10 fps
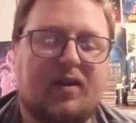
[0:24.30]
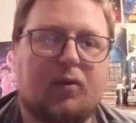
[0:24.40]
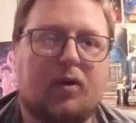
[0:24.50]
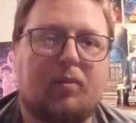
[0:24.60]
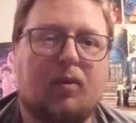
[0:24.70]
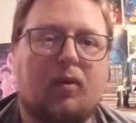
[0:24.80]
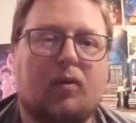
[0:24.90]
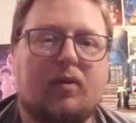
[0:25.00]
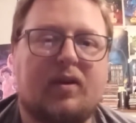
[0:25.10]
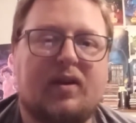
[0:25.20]
The Incredible
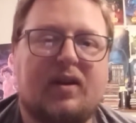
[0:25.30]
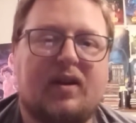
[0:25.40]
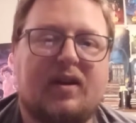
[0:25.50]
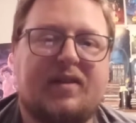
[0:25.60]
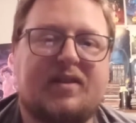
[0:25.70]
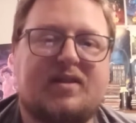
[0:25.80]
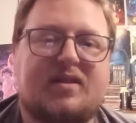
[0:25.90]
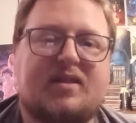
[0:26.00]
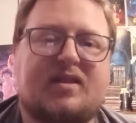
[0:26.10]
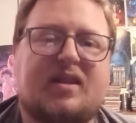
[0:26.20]
Hulk. This
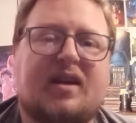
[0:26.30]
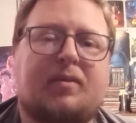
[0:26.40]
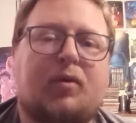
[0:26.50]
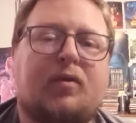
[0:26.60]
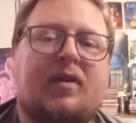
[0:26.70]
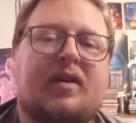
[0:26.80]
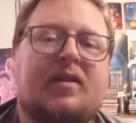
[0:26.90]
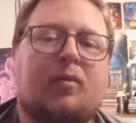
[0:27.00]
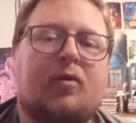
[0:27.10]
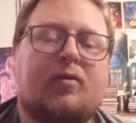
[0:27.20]
is the second movie
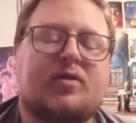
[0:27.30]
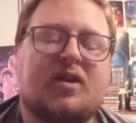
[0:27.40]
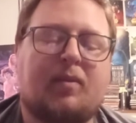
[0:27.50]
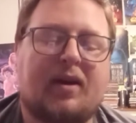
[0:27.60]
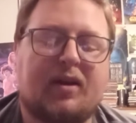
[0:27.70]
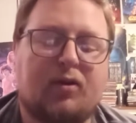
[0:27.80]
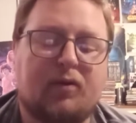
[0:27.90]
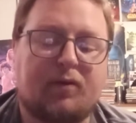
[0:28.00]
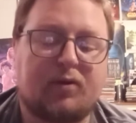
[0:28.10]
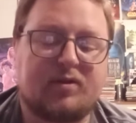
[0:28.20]
in the Marvel Cinematic
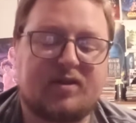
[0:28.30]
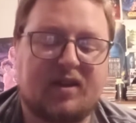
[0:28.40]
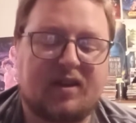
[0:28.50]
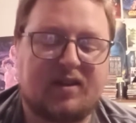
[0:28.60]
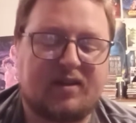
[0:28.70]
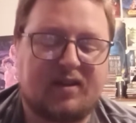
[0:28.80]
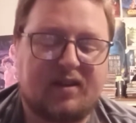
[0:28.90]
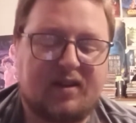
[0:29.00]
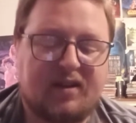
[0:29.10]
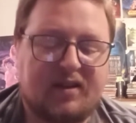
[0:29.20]
Universe and
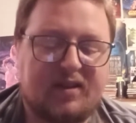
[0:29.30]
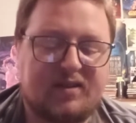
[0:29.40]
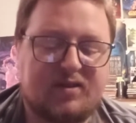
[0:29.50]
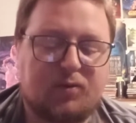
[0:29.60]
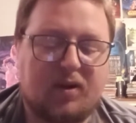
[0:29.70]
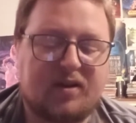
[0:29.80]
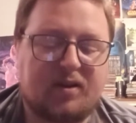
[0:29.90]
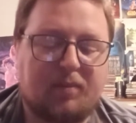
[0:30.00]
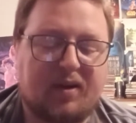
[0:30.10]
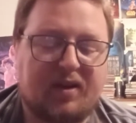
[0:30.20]
is
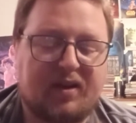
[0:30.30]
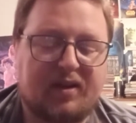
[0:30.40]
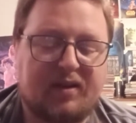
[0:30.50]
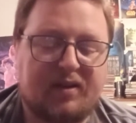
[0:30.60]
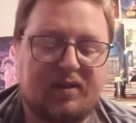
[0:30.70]
directed by